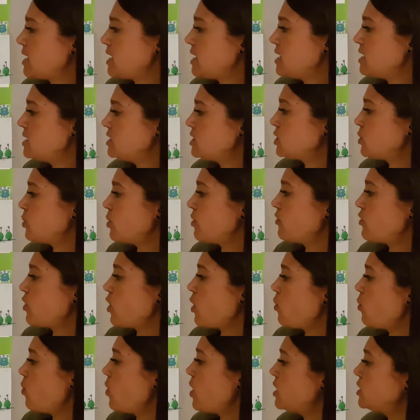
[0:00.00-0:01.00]
that here. So we've
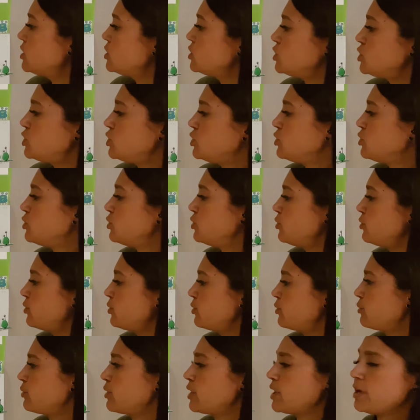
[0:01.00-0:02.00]
got 1, 2,
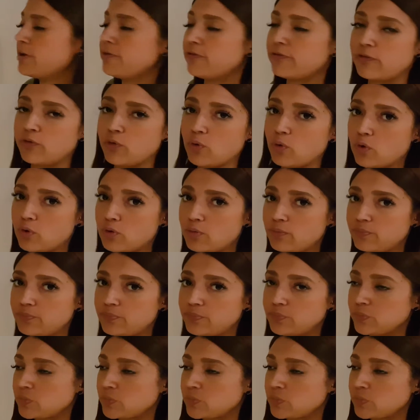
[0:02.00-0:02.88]
3, 4